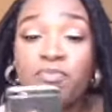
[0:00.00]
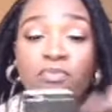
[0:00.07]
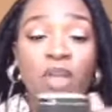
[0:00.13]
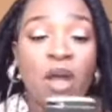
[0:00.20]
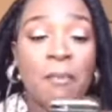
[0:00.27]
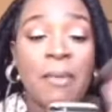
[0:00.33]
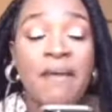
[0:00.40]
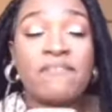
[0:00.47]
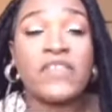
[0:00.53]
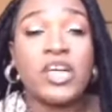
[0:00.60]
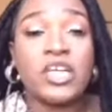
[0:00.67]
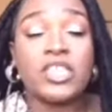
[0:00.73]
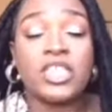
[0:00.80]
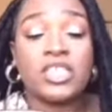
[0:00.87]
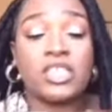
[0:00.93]
on my
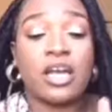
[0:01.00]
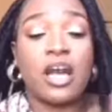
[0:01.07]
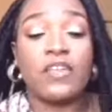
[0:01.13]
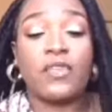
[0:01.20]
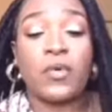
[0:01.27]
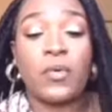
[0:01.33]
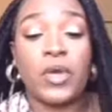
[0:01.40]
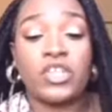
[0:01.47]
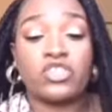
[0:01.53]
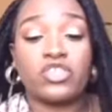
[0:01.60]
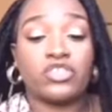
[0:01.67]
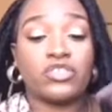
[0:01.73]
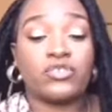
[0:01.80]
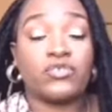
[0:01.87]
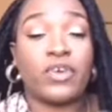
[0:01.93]
phone because I got the
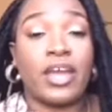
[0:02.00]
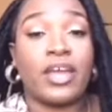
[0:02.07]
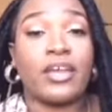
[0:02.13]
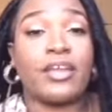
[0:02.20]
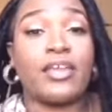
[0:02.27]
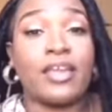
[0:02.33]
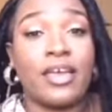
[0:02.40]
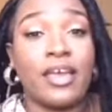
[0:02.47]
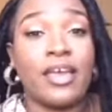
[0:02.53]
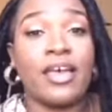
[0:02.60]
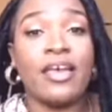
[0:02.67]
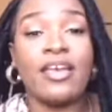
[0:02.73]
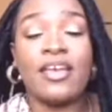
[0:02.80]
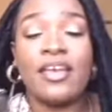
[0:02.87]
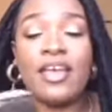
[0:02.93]
questions right here.
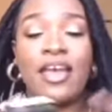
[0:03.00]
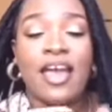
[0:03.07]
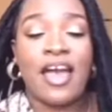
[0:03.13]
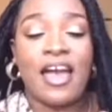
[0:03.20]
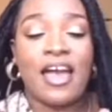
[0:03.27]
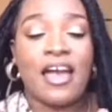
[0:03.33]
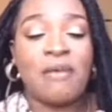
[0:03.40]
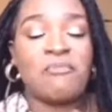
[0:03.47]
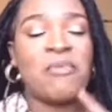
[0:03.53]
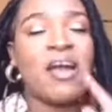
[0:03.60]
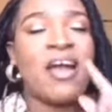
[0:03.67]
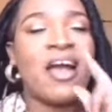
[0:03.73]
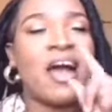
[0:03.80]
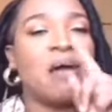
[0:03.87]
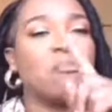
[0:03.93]
I'm
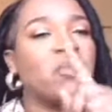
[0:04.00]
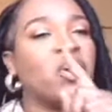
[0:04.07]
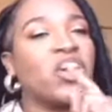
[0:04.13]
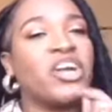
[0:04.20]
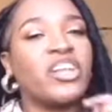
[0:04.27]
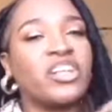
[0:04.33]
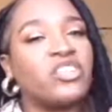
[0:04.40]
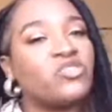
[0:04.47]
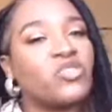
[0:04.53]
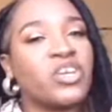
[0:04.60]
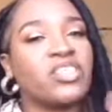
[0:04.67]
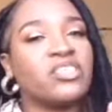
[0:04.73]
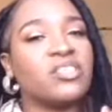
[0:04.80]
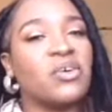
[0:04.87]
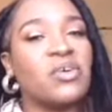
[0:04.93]
not going to
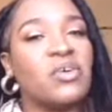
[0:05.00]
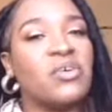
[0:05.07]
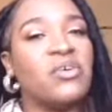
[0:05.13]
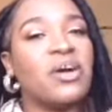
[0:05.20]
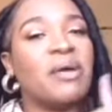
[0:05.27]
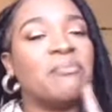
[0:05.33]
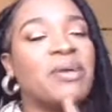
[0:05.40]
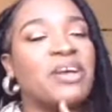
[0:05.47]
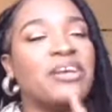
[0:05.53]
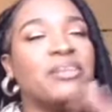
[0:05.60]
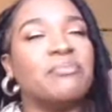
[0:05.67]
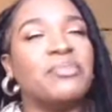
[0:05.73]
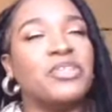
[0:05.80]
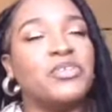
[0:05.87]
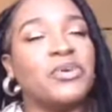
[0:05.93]
address the whole am I going
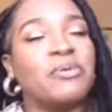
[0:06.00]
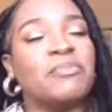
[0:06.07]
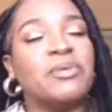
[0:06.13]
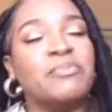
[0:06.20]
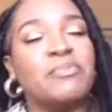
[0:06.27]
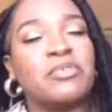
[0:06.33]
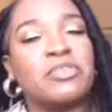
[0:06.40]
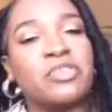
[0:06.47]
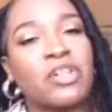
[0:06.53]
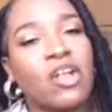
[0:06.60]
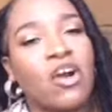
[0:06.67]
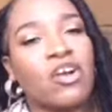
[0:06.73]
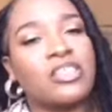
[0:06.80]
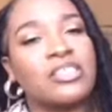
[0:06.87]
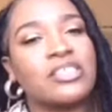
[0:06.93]
to be doing people's
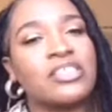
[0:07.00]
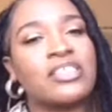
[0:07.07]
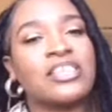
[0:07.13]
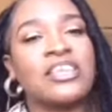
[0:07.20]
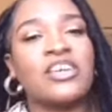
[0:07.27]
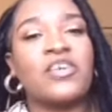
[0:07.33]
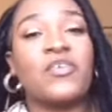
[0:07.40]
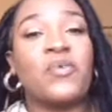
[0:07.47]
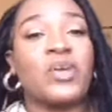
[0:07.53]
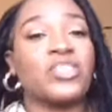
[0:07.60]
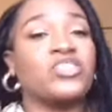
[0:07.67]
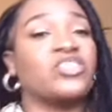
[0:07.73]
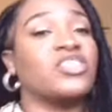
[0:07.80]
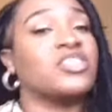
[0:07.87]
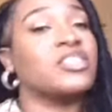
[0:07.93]
locks
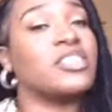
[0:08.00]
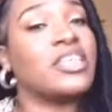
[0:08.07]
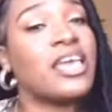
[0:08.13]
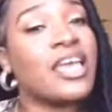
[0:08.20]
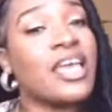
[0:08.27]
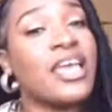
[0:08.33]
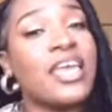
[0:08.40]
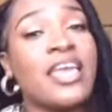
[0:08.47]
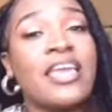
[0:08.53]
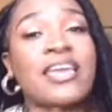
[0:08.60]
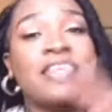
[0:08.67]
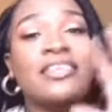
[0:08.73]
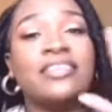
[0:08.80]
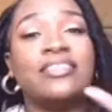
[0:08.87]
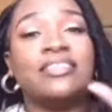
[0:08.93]
question today.
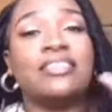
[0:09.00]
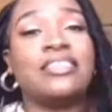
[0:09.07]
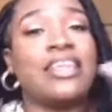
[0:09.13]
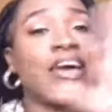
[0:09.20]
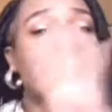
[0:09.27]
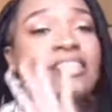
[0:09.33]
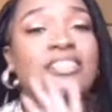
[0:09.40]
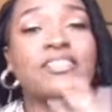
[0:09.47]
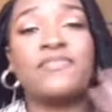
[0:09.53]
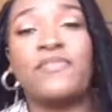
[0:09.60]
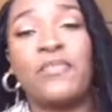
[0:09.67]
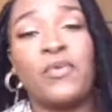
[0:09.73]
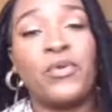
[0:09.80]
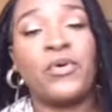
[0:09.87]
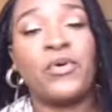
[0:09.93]
That is
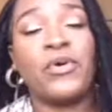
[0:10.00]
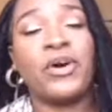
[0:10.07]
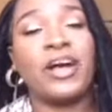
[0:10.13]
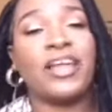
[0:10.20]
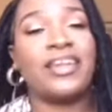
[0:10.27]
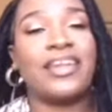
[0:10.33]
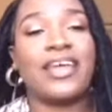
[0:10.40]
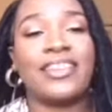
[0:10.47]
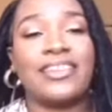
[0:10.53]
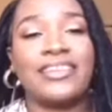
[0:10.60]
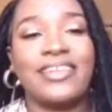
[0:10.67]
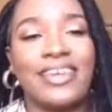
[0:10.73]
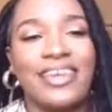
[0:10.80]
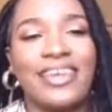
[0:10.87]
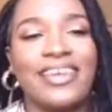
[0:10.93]
for another
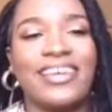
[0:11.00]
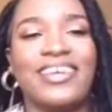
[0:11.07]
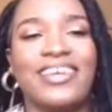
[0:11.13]
day.